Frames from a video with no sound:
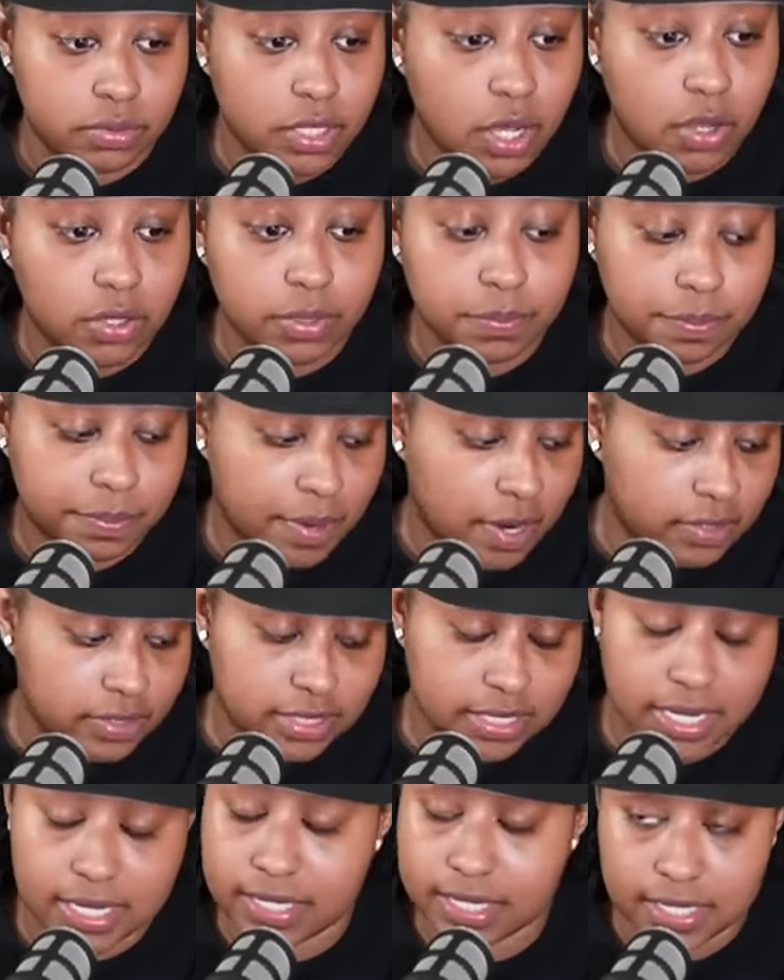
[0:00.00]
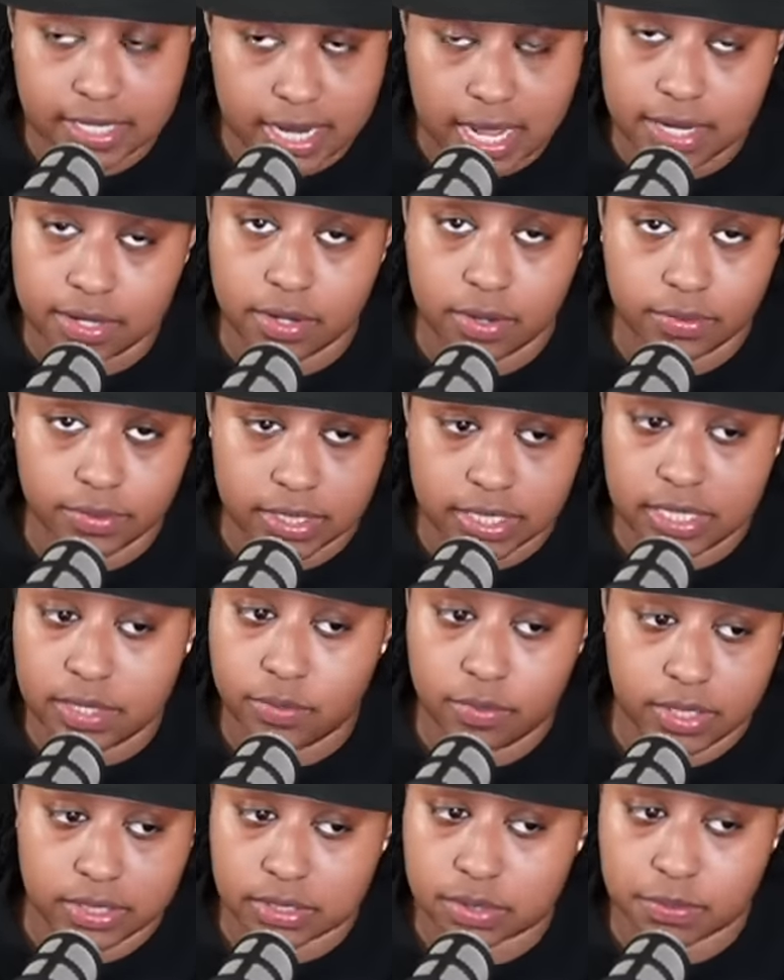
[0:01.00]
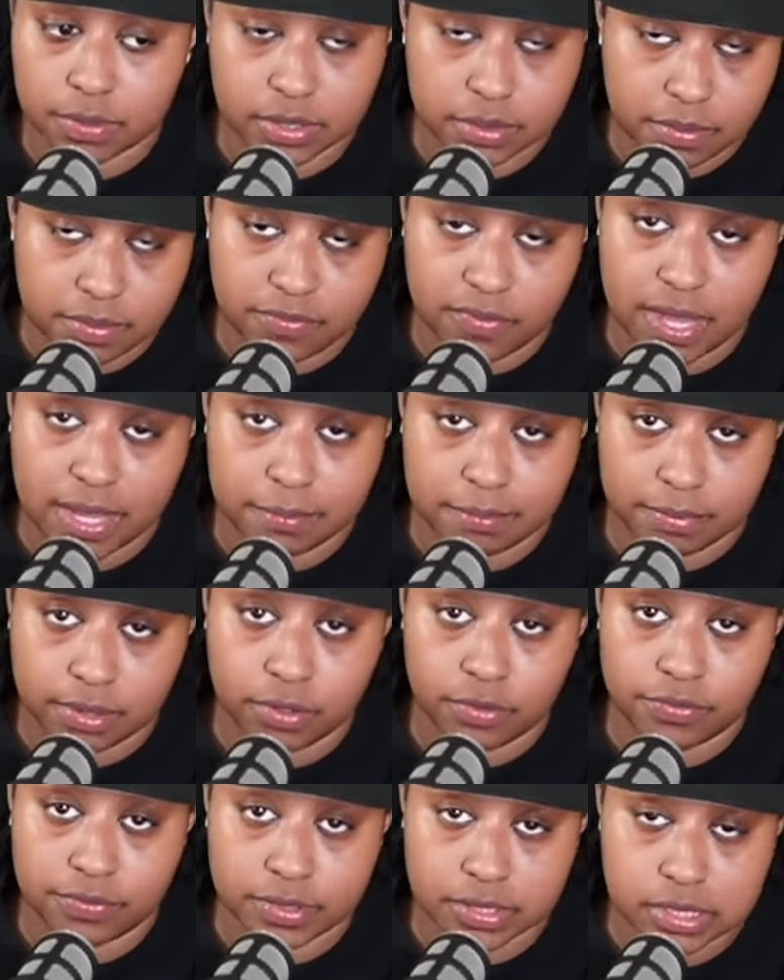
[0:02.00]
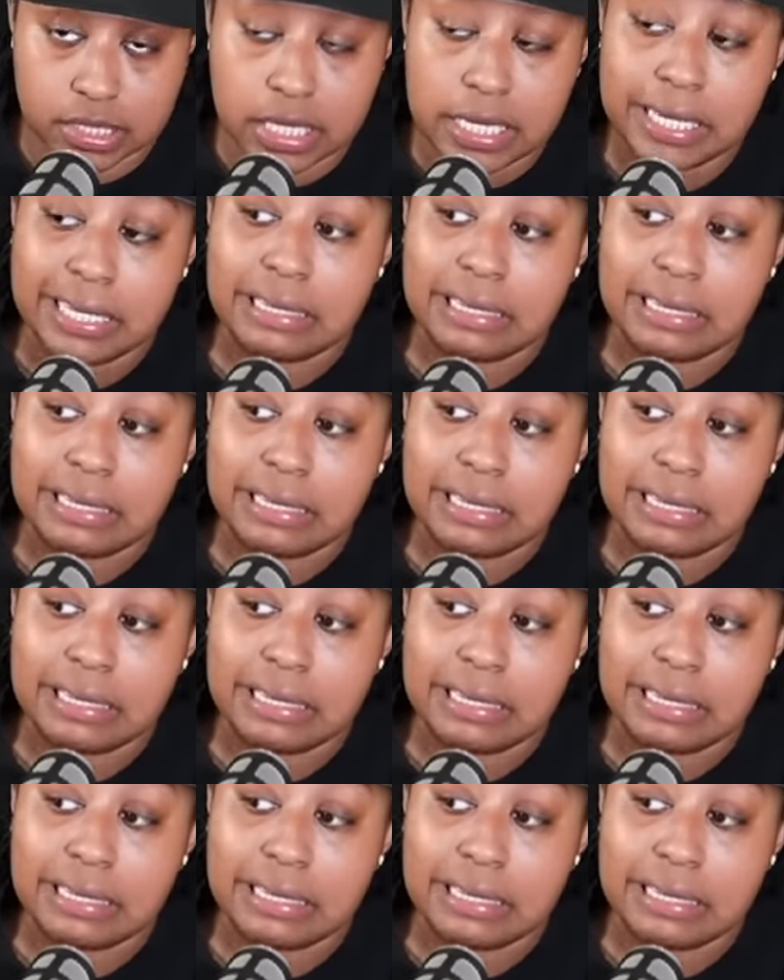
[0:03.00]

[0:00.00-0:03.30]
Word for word: The only person that did not know that he wasn't supposed to be fighting Blueface